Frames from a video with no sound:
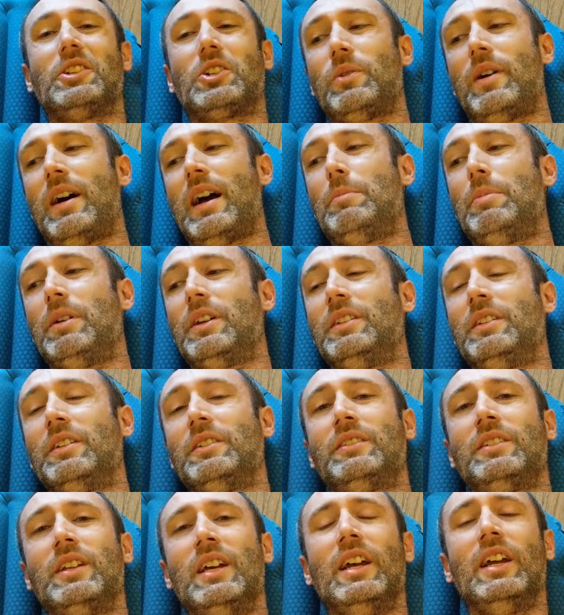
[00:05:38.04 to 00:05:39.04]
describe, but it
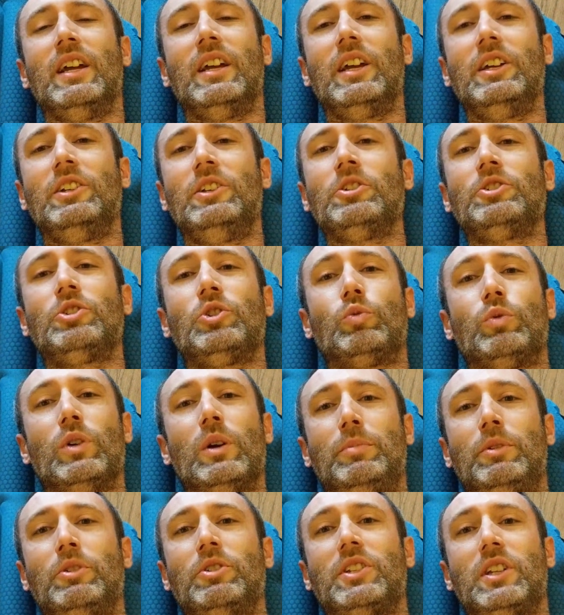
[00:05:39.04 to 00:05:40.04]
does
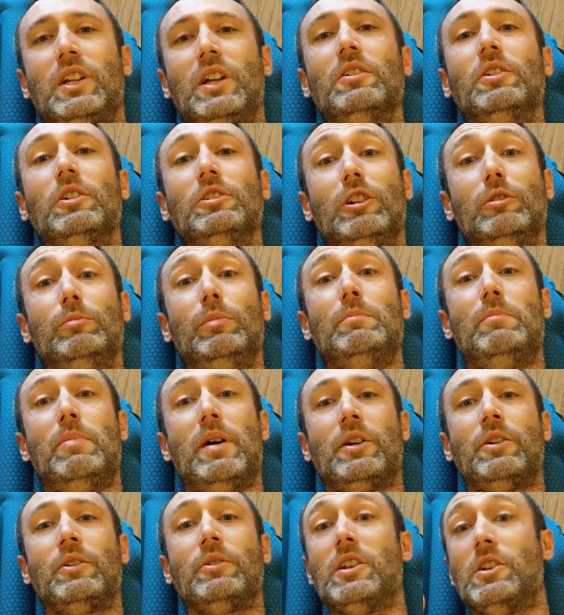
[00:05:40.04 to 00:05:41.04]
grip your skin a little bit
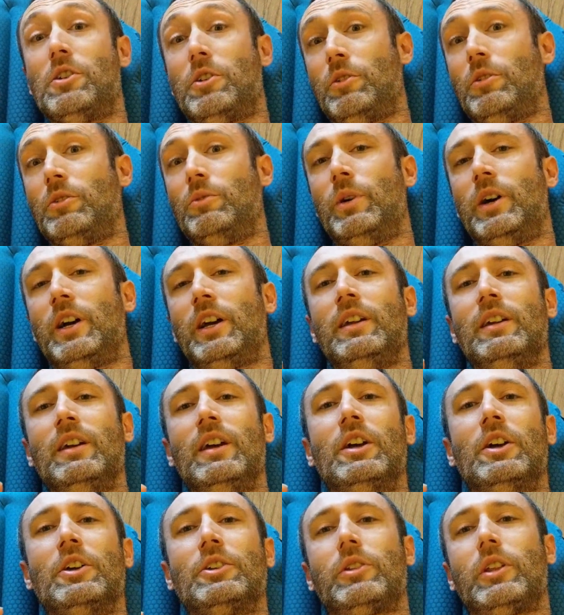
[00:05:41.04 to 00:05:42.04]
better in a good way
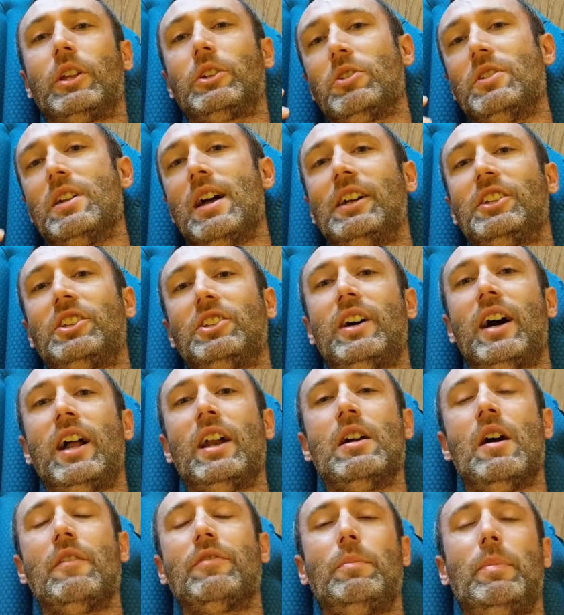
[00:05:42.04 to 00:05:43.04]
so that you're not
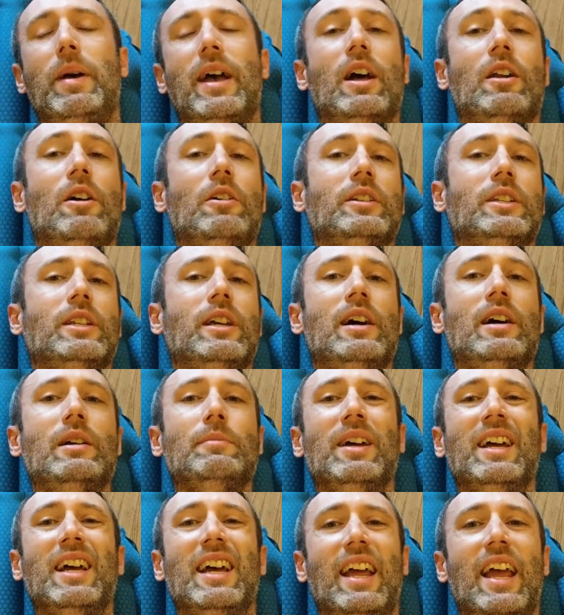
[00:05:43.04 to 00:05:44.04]
sliding off the pad all the
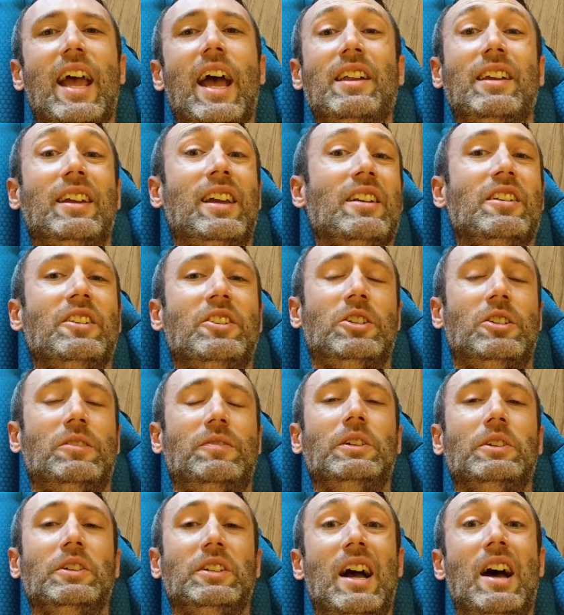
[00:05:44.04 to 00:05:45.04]
time. And again, it just
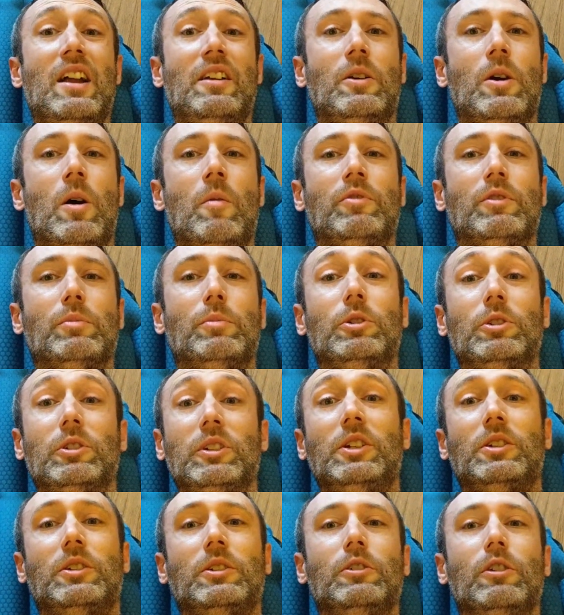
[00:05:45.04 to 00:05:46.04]
feels kind of comfortable, at
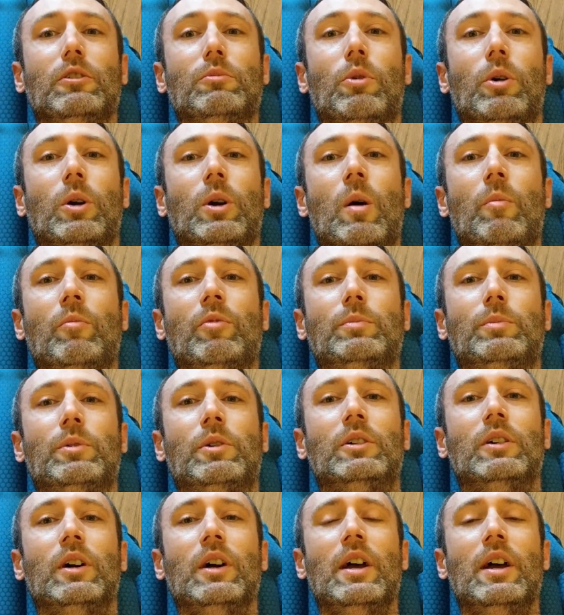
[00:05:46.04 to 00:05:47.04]
least a little more
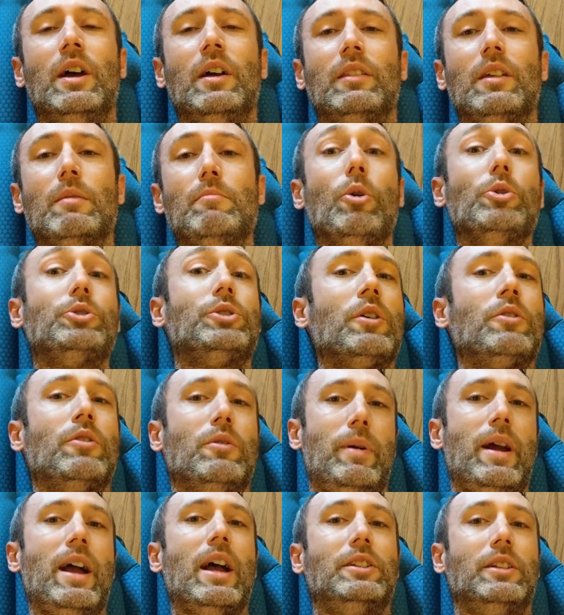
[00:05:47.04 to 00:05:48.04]
comfortable than most
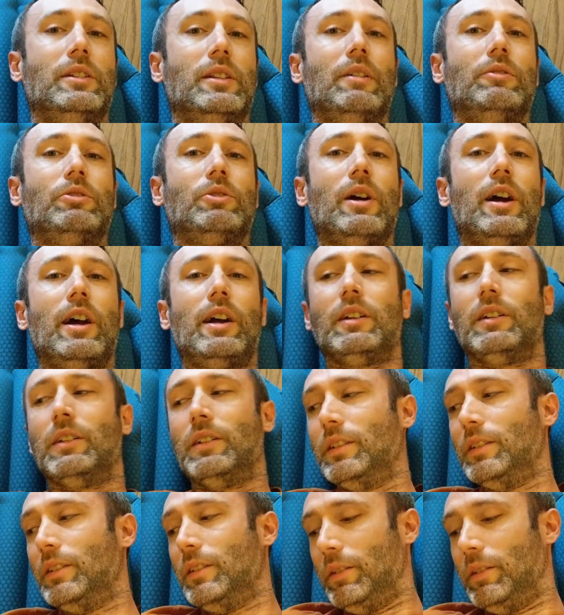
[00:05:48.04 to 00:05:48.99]
other pads that I've tried.